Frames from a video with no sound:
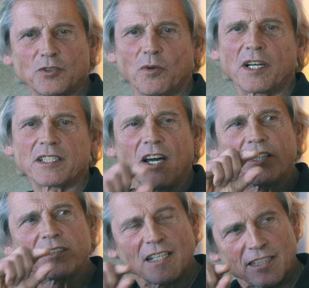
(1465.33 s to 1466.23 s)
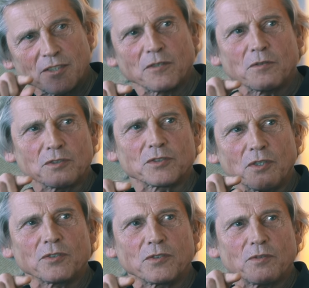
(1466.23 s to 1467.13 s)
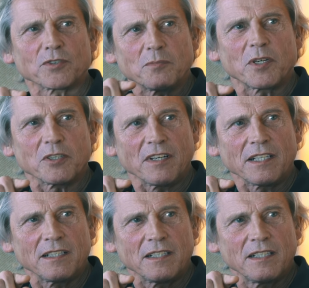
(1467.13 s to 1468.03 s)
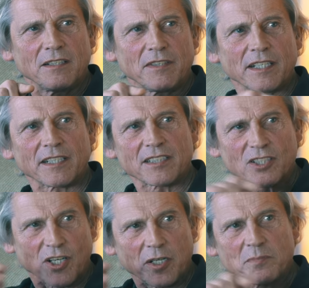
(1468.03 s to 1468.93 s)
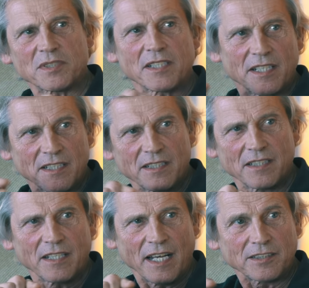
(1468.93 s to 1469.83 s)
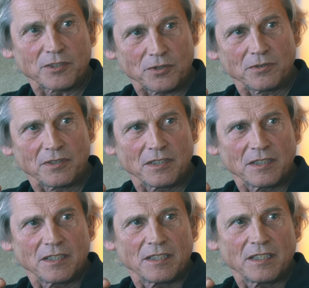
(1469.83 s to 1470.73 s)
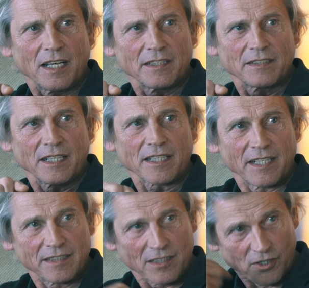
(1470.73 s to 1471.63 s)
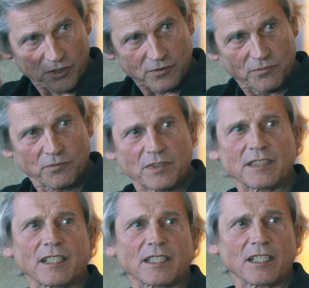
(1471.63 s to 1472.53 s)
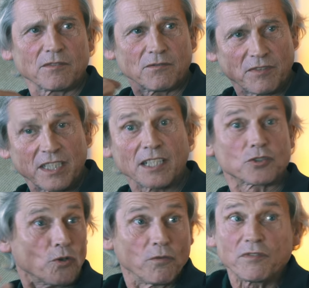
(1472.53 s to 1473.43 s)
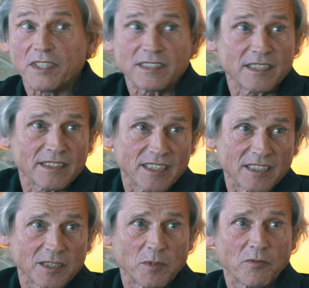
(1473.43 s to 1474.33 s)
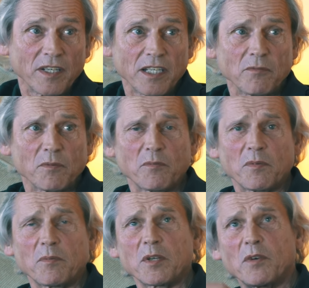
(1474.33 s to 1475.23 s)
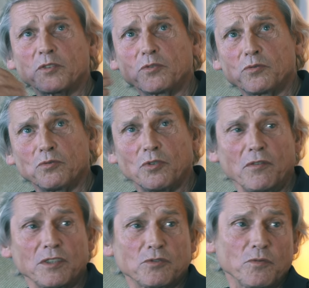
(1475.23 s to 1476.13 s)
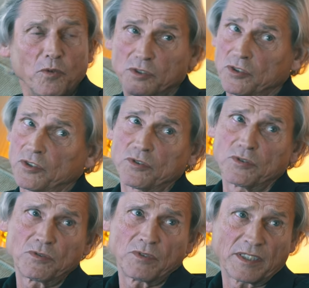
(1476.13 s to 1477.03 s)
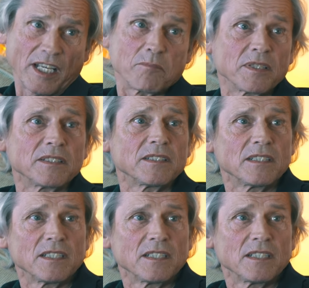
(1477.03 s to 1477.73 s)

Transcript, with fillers: So I write a letter of concern to Frogner barnevern, where I describes their uh, attitude, and again ask that they can, we can solve this in a sensible way, where what you do now is to force her to escape.